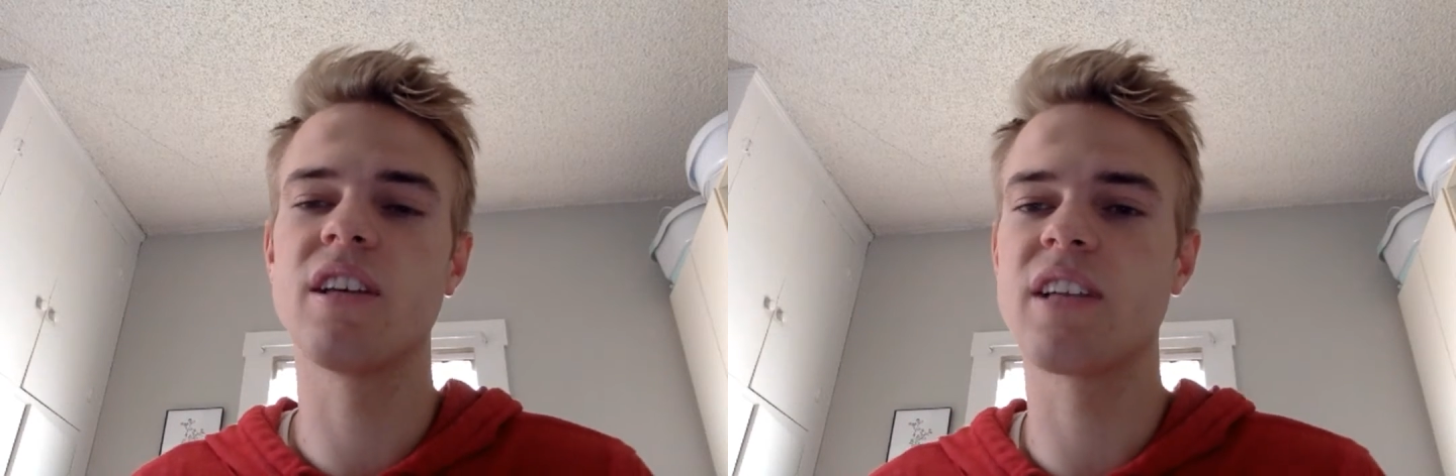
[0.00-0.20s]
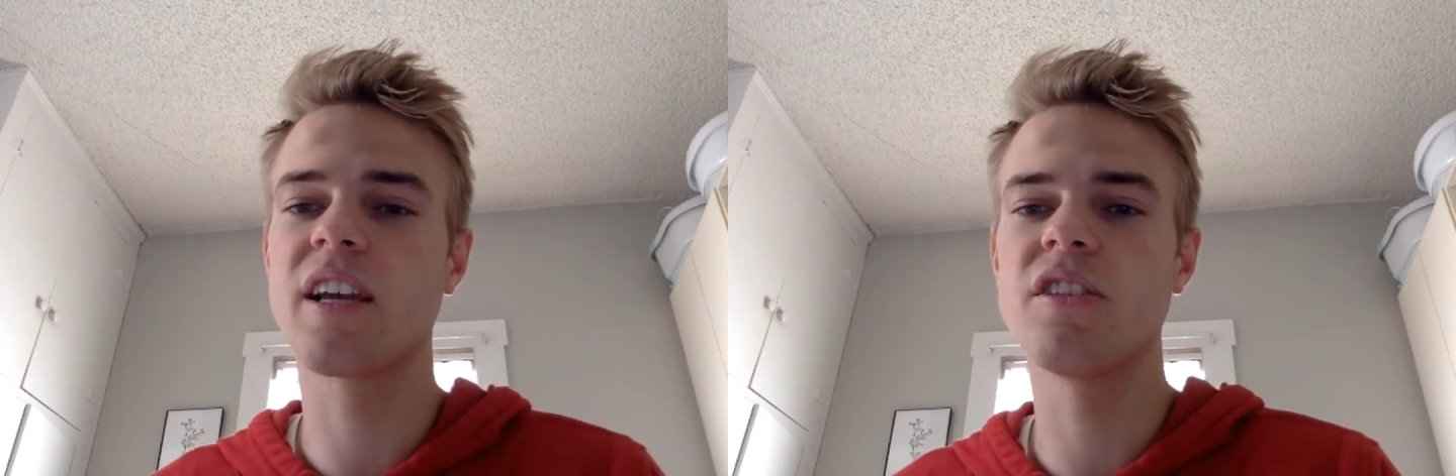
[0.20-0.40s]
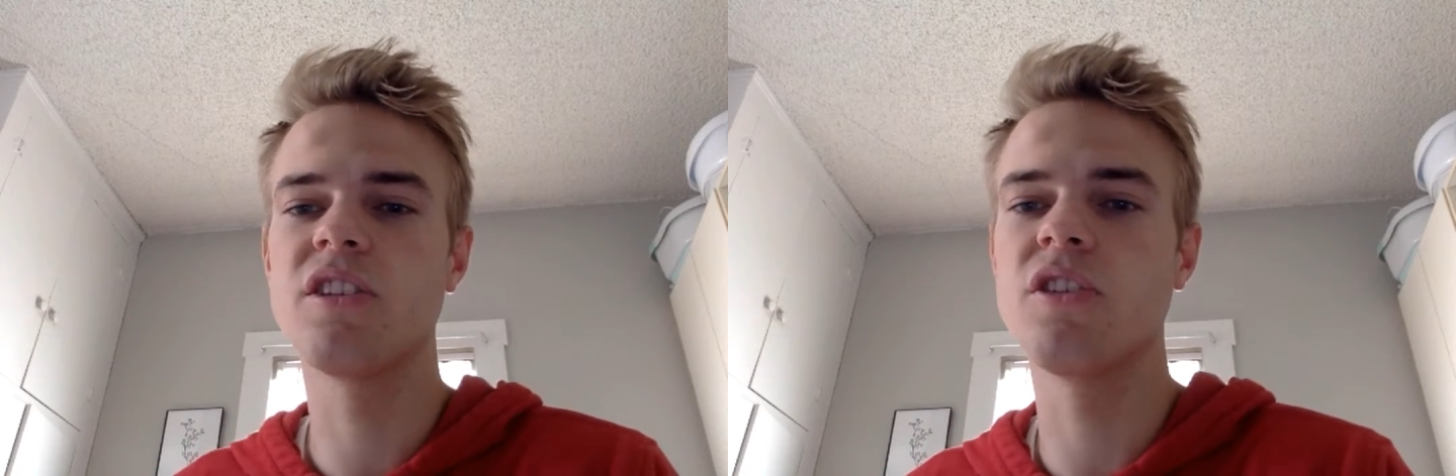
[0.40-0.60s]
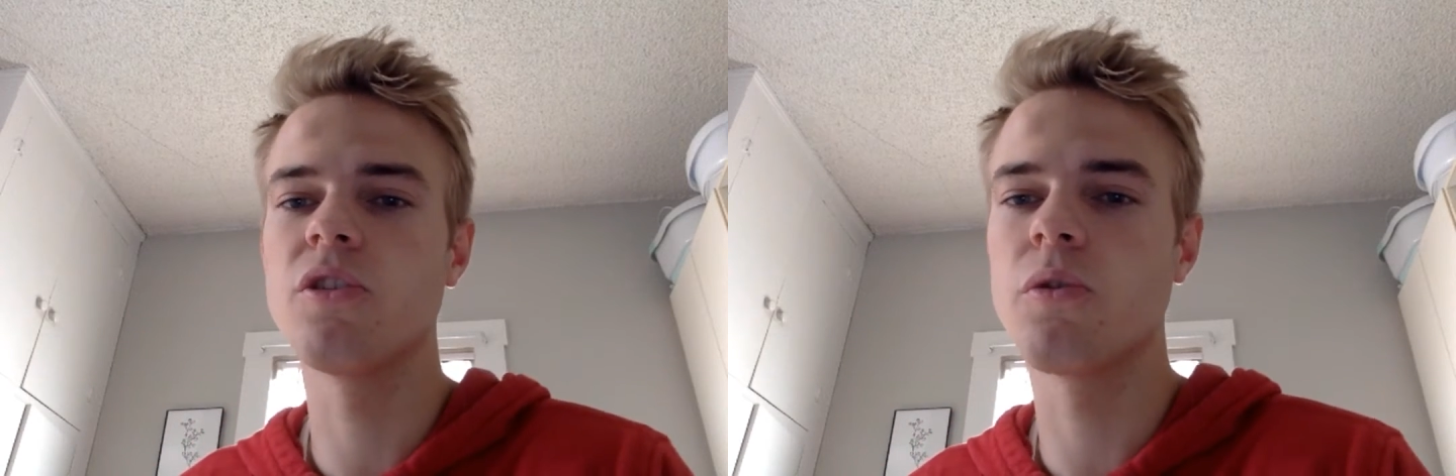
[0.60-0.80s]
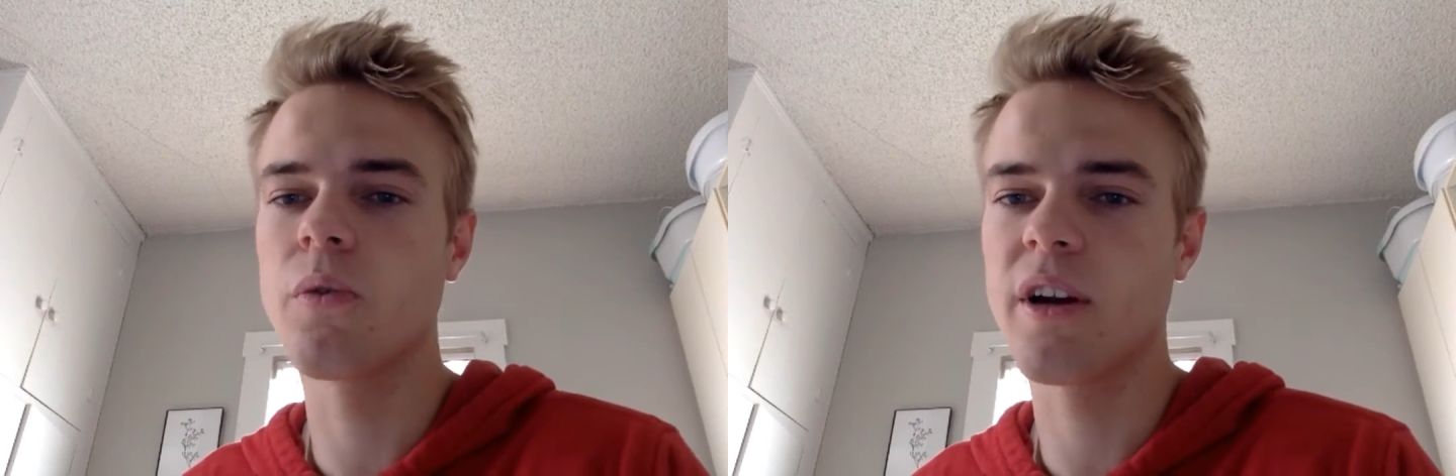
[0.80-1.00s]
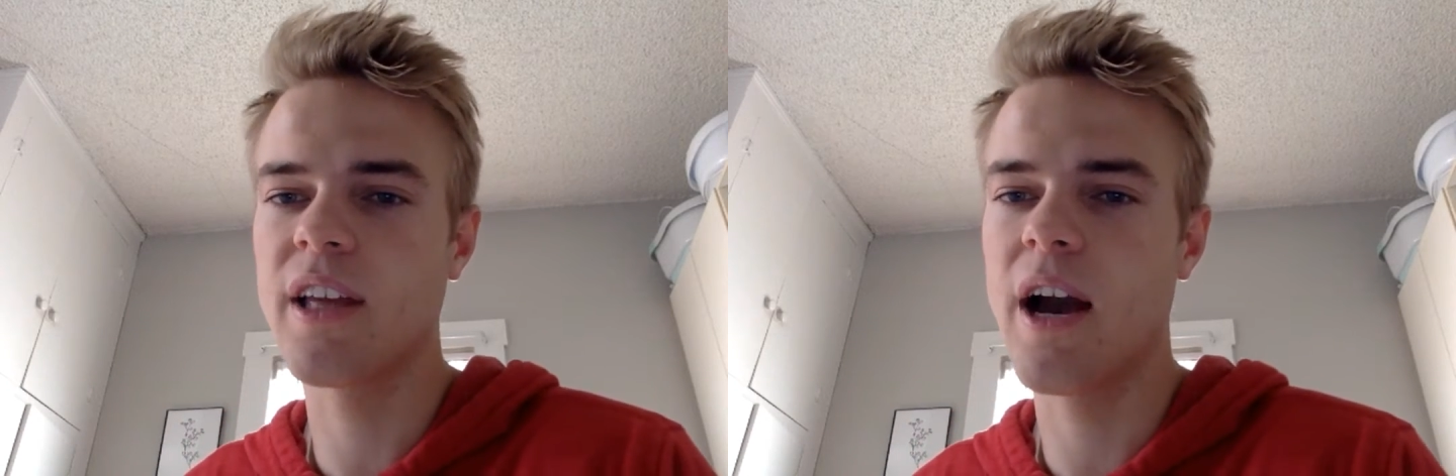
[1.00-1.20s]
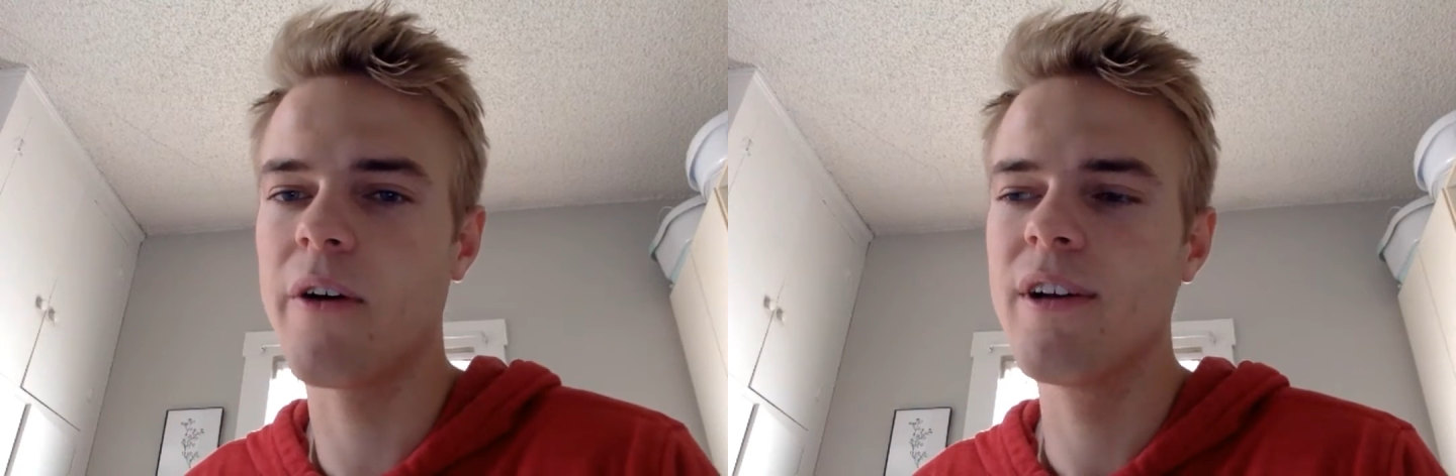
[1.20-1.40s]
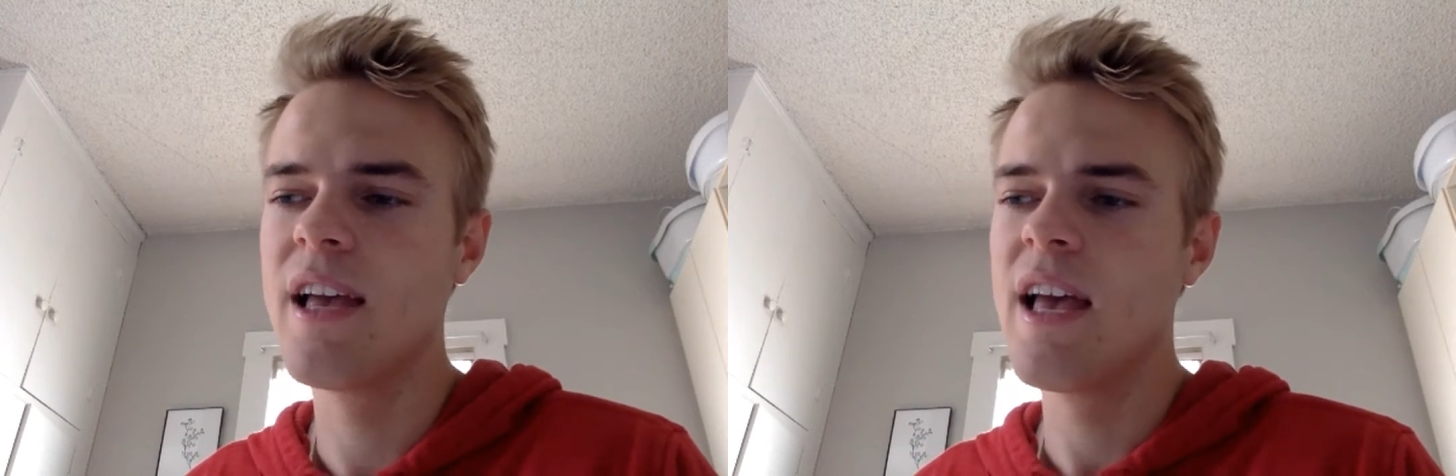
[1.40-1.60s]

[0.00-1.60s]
as I continue to work out.